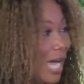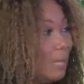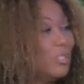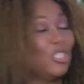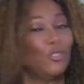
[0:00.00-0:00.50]

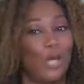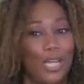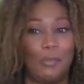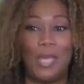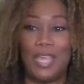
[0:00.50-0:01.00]
I'm just
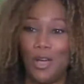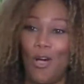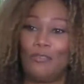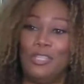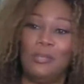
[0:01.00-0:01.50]
trying to make
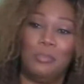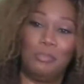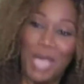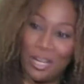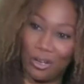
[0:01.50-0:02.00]
coffee
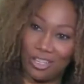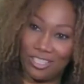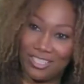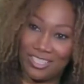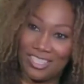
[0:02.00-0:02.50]
better.
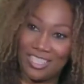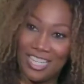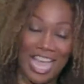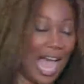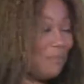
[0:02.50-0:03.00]

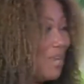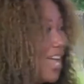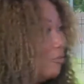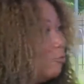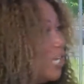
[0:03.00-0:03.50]
I'm
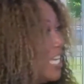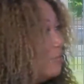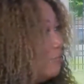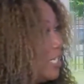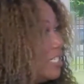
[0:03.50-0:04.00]
not
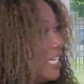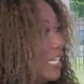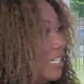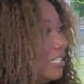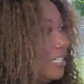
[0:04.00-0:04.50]

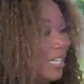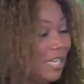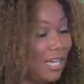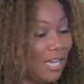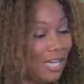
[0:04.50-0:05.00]
reinventing
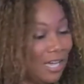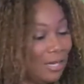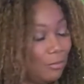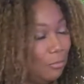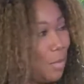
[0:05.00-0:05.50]

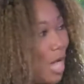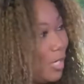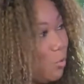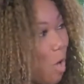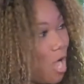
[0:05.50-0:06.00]

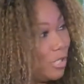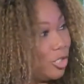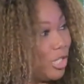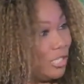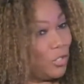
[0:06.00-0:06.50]
body
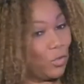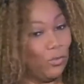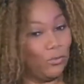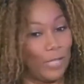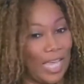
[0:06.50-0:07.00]
wash and
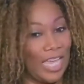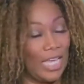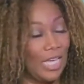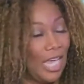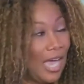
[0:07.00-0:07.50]
souffle.